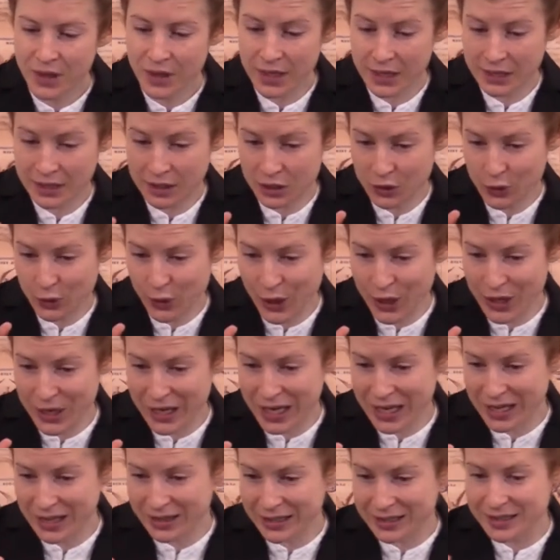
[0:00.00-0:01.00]
this is
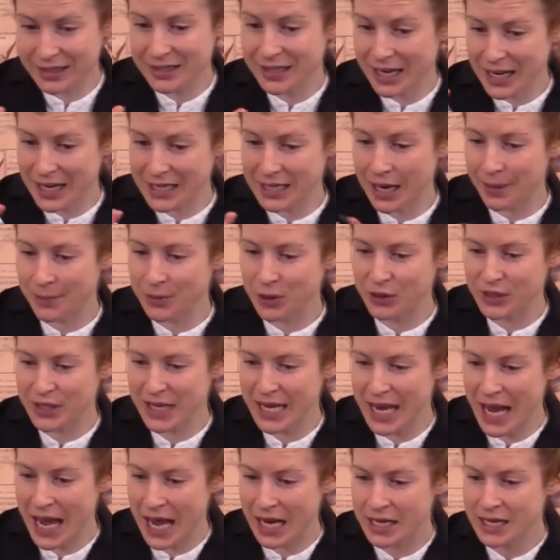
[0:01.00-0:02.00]

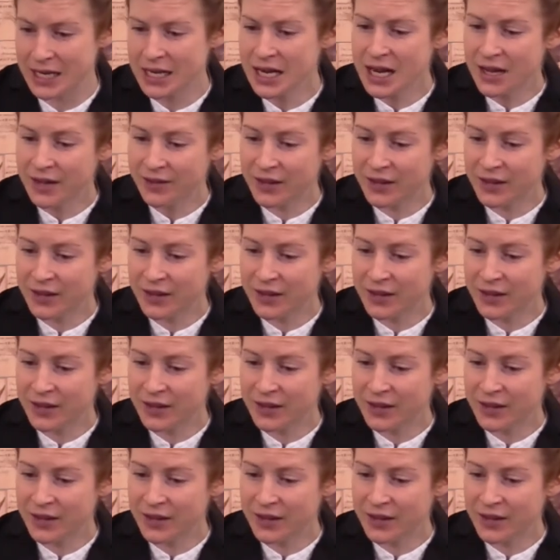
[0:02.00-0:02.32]
EWTN,